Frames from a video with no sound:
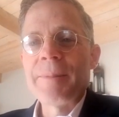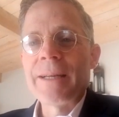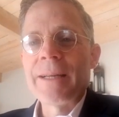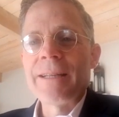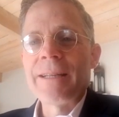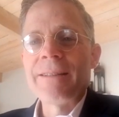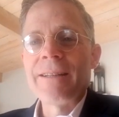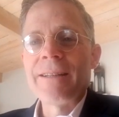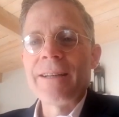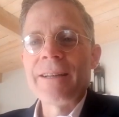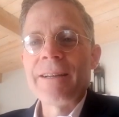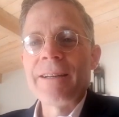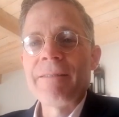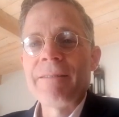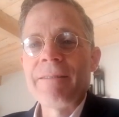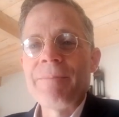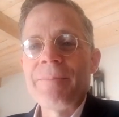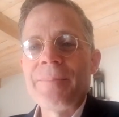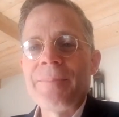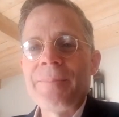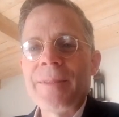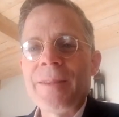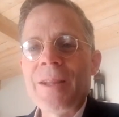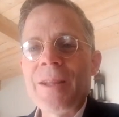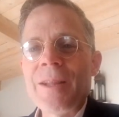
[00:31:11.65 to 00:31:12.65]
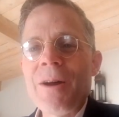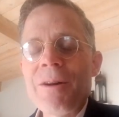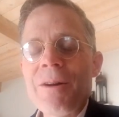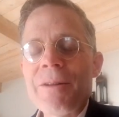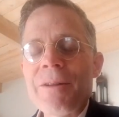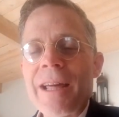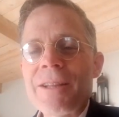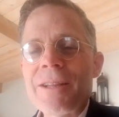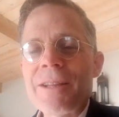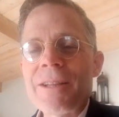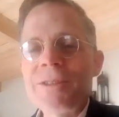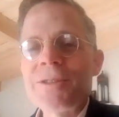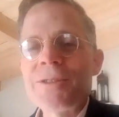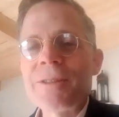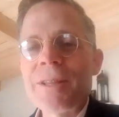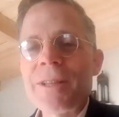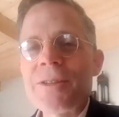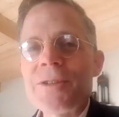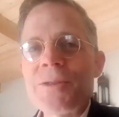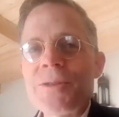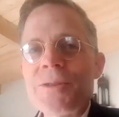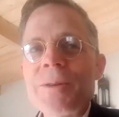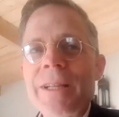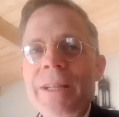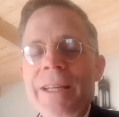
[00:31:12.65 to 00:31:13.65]
But um, no, that's
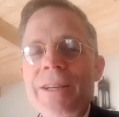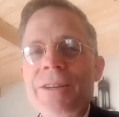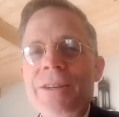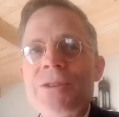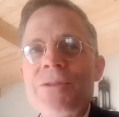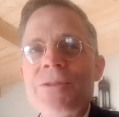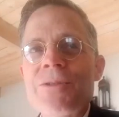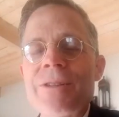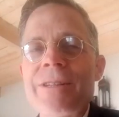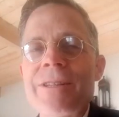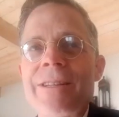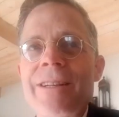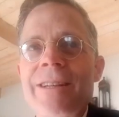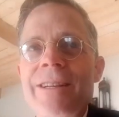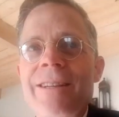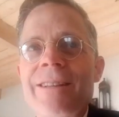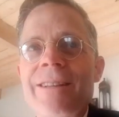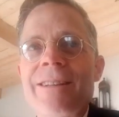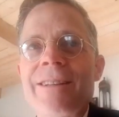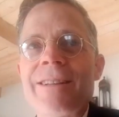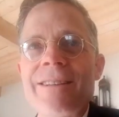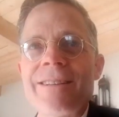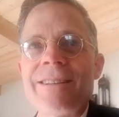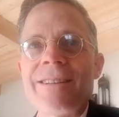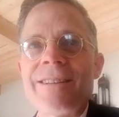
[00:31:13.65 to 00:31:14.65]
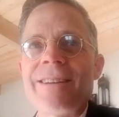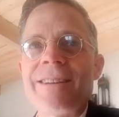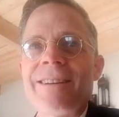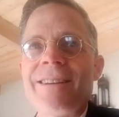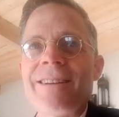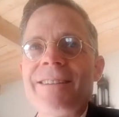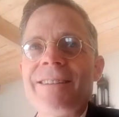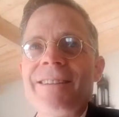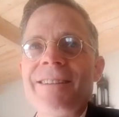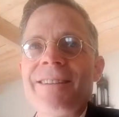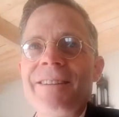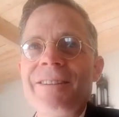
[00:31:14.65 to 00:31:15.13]
that's really interesting that uh,